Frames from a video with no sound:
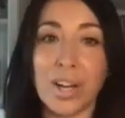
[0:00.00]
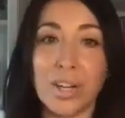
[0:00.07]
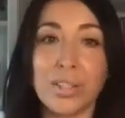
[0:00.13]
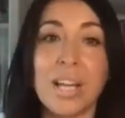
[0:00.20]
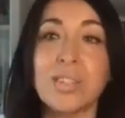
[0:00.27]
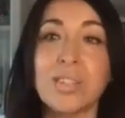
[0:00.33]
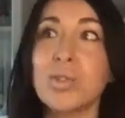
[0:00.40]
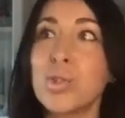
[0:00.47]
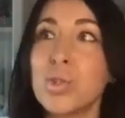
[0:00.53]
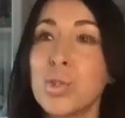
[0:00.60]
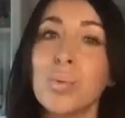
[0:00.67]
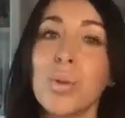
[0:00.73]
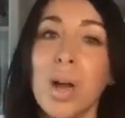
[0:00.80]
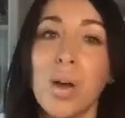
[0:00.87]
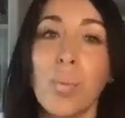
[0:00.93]
Like, do
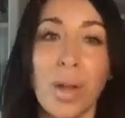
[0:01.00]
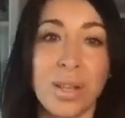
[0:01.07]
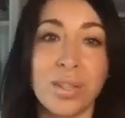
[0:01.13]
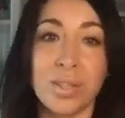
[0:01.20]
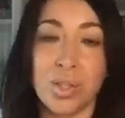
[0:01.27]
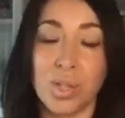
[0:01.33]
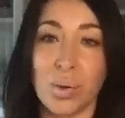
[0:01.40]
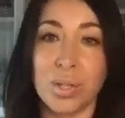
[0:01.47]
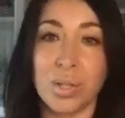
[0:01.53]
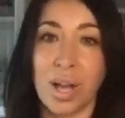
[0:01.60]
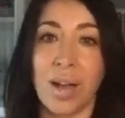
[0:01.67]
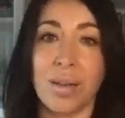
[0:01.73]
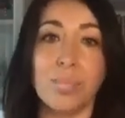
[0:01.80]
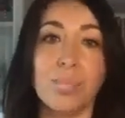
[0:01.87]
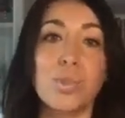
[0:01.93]
not waste your
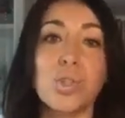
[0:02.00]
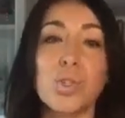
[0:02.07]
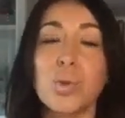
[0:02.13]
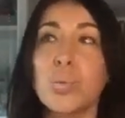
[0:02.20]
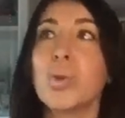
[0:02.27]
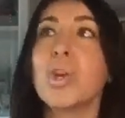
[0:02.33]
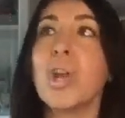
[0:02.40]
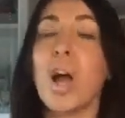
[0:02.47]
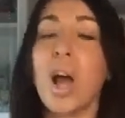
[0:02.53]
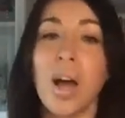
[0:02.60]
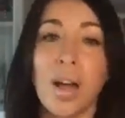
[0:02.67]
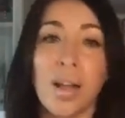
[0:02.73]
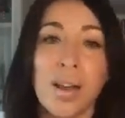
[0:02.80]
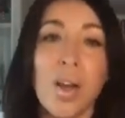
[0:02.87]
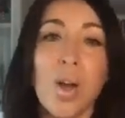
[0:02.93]
time. Do
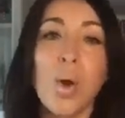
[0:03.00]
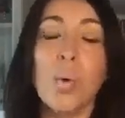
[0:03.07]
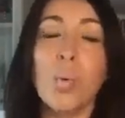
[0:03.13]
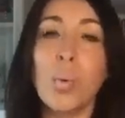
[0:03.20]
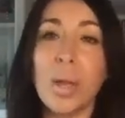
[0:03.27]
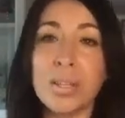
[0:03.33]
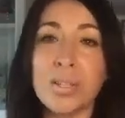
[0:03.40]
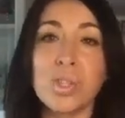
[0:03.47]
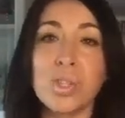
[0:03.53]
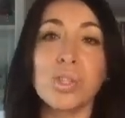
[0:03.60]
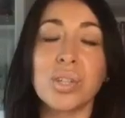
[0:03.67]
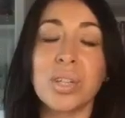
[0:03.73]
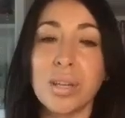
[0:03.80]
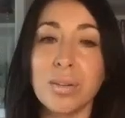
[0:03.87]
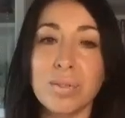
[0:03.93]
not waste your
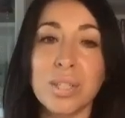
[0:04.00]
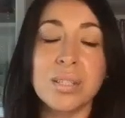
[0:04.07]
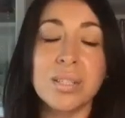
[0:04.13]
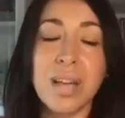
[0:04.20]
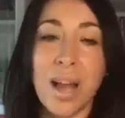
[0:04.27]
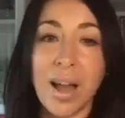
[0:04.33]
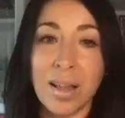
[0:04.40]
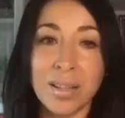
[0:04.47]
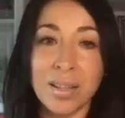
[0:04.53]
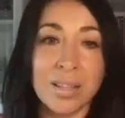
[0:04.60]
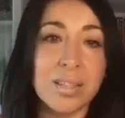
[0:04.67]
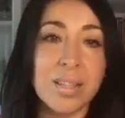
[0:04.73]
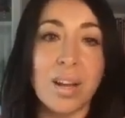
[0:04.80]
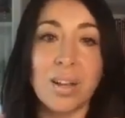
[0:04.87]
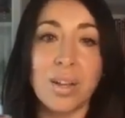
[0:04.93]
gifts and
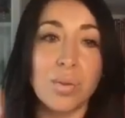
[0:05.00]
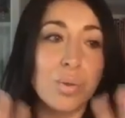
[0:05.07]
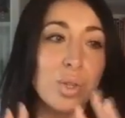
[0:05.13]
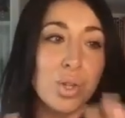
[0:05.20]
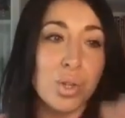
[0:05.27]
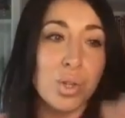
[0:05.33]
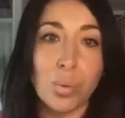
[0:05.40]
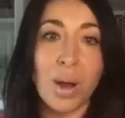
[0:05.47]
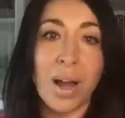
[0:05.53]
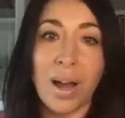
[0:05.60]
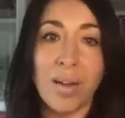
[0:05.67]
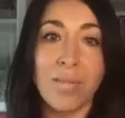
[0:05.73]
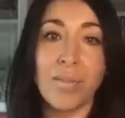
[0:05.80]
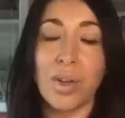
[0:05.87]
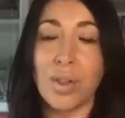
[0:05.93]
talents. You
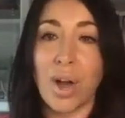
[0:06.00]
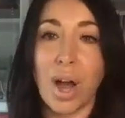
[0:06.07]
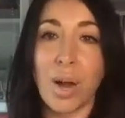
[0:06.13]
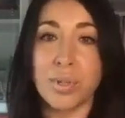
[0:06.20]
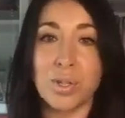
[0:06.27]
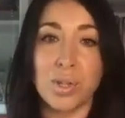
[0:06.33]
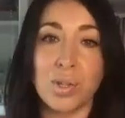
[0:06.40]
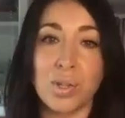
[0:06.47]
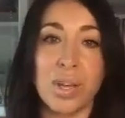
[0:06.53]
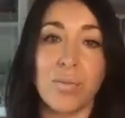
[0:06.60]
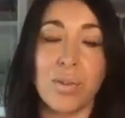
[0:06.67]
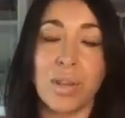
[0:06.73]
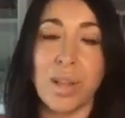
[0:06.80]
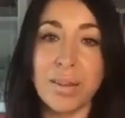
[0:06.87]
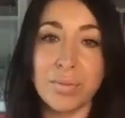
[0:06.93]
have the opportunity of a
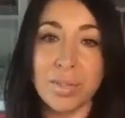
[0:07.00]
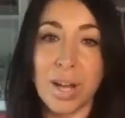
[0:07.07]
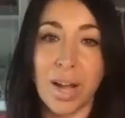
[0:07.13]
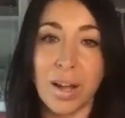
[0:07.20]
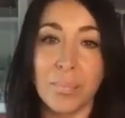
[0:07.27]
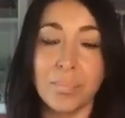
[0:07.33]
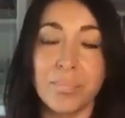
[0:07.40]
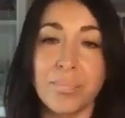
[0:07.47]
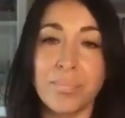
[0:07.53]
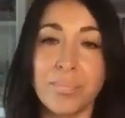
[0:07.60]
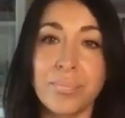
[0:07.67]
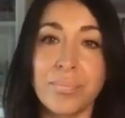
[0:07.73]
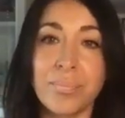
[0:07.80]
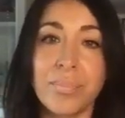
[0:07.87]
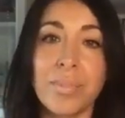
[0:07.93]
lifetime.
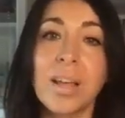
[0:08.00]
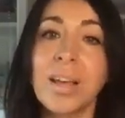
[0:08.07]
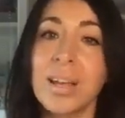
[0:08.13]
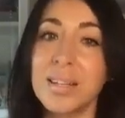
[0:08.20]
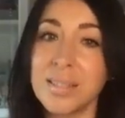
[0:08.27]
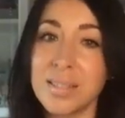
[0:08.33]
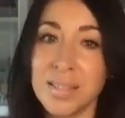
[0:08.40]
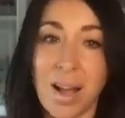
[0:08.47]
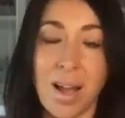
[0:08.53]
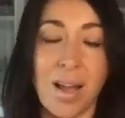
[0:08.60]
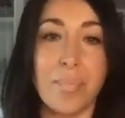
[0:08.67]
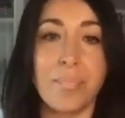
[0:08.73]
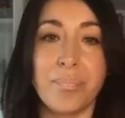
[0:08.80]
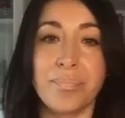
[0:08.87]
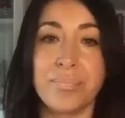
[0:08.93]
Like, it is
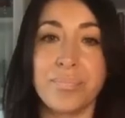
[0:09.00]
time.